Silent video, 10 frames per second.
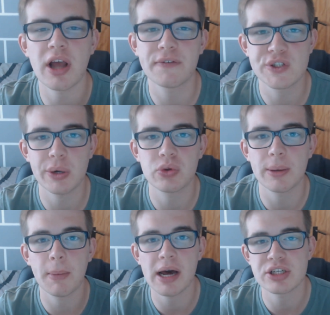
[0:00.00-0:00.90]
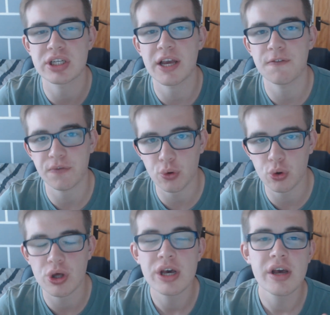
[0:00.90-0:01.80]
If Celtic managed to get
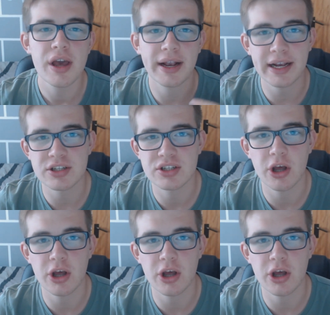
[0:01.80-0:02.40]
through against